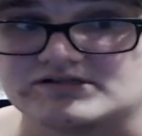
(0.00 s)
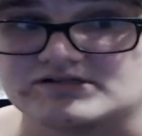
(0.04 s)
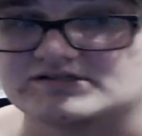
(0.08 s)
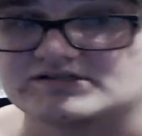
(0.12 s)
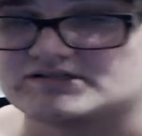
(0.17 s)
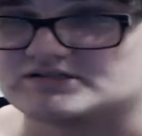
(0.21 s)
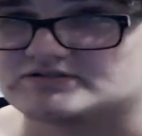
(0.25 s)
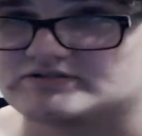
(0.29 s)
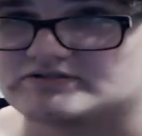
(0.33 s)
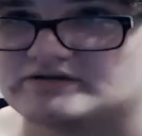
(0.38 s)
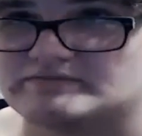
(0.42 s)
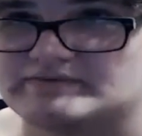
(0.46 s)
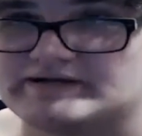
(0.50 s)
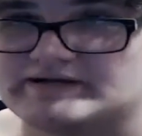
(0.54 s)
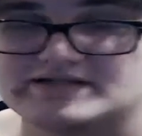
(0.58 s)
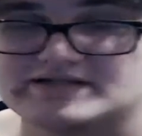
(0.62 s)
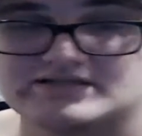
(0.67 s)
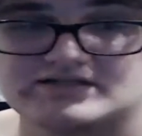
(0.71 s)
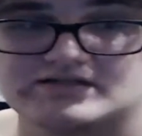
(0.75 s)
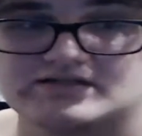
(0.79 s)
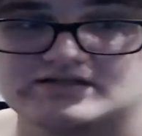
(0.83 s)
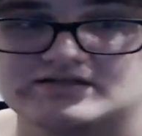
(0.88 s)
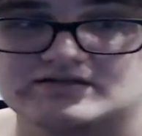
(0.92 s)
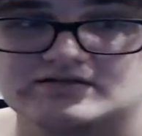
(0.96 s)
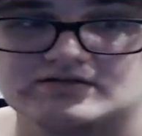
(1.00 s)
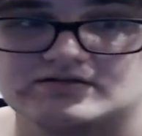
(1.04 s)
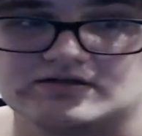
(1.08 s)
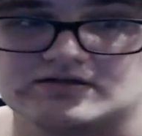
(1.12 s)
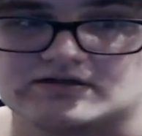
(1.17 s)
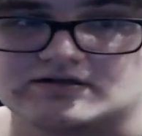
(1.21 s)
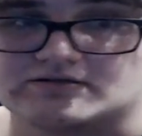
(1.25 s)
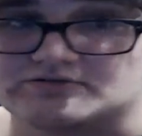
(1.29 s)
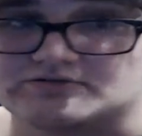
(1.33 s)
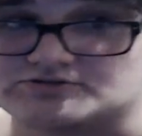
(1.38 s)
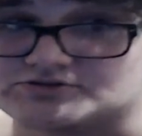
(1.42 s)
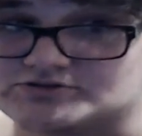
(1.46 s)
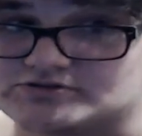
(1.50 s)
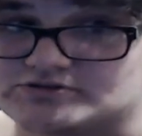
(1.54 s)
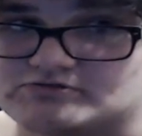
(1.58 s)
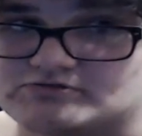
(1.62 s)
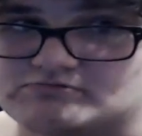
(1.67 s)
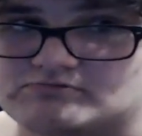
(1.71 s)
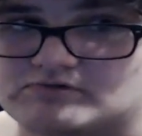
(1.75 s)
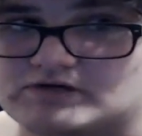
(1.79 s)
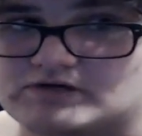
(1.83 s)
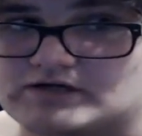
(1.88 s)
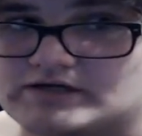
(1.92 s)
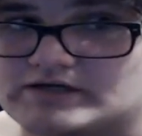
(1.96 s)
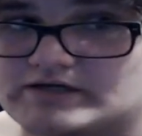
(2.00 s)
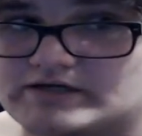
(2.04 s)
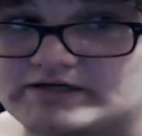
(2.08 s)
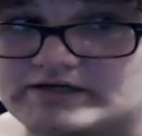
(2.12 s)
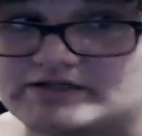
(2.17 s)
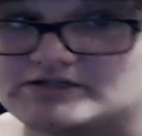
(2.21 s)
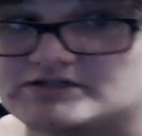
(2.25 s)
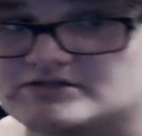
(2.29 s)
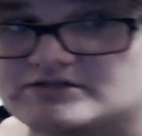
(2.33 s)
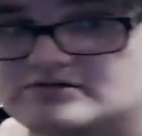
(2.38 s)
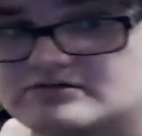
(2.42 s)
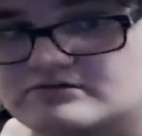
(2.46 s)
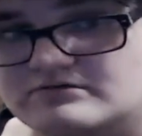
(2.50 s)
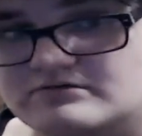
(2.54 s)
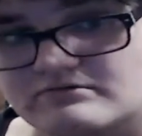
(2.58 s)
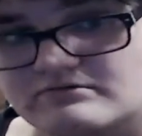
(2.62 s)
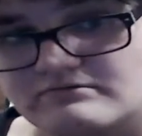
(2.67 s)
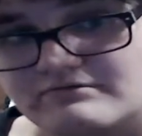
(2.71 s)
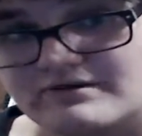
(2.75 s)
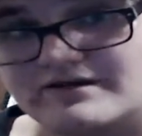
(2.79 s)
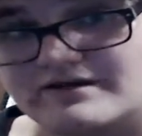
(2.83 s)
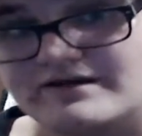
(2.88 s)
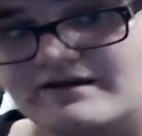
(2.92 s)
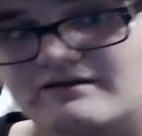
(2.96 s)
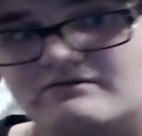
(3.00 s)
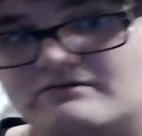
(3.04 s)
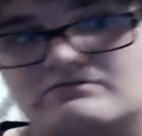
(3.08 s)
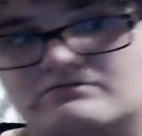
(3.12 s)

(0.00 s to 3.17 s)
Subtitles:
round mags in it, and I'll show you why right now.